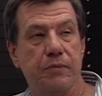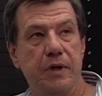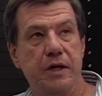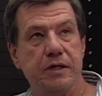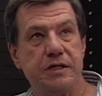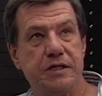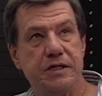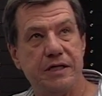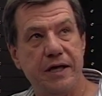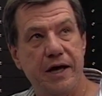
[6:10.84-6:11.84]

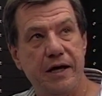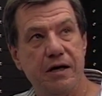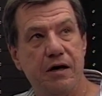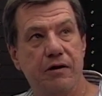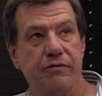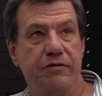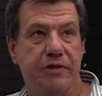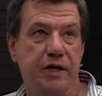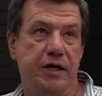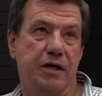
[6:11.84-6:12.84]
Instead of
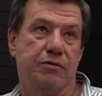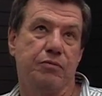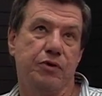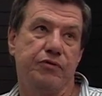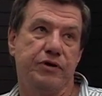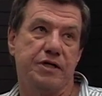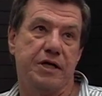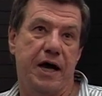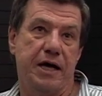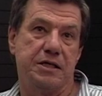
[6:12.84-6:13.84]
thinking of movies
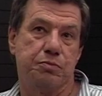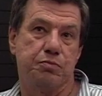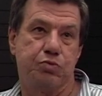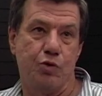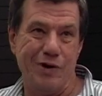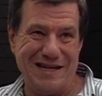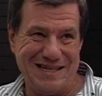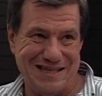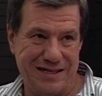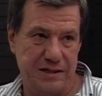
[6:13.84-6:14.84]
as
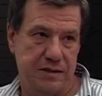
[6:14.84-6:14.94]
print,